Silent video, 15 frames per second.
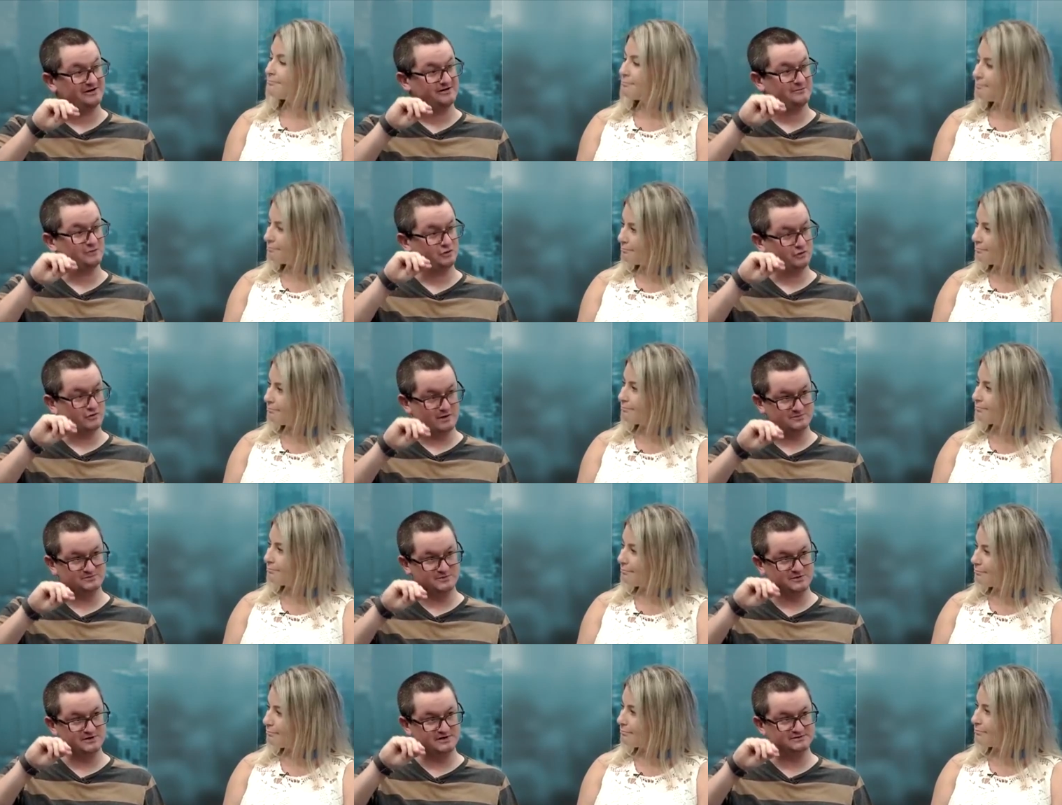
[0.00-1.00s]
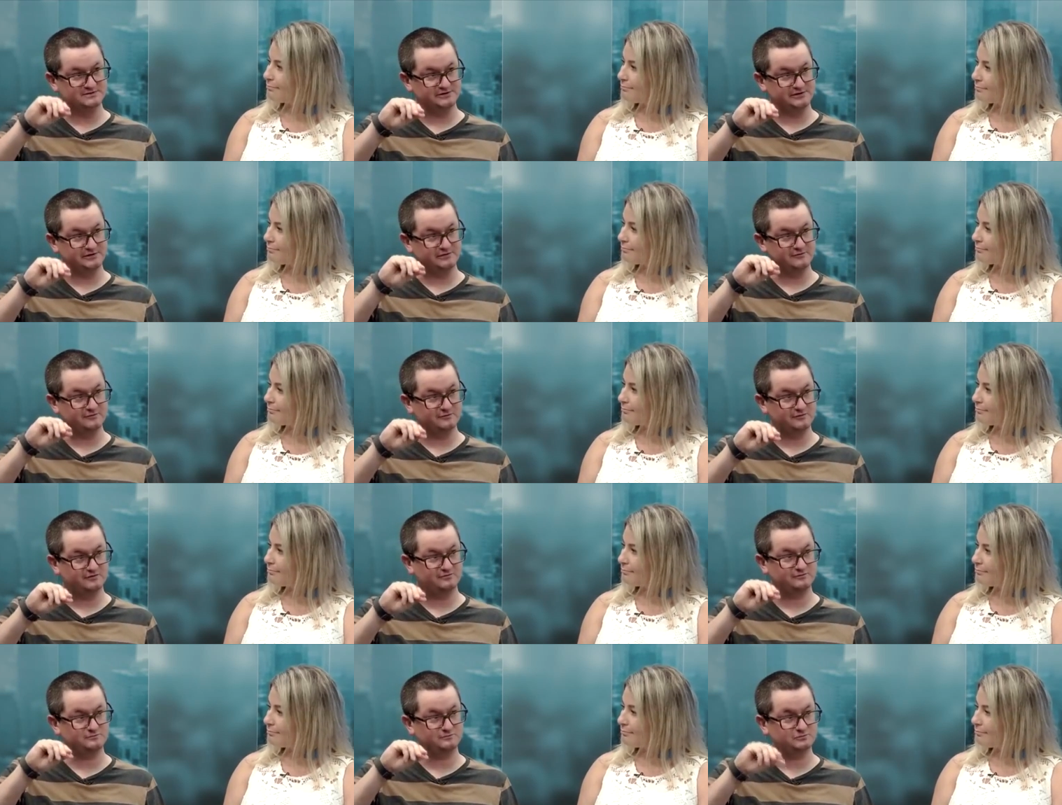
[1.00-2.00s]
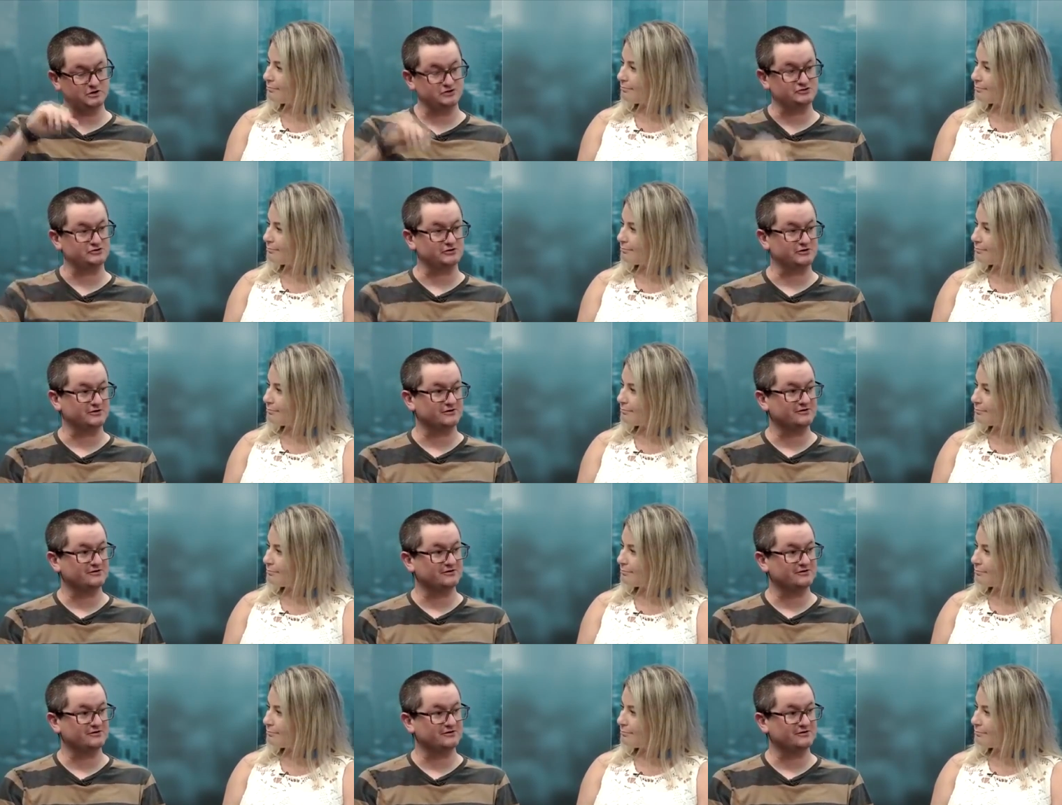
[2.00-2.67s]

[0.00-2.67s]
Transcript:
Speaker 1: milligrams per deciliter of, of blood sugar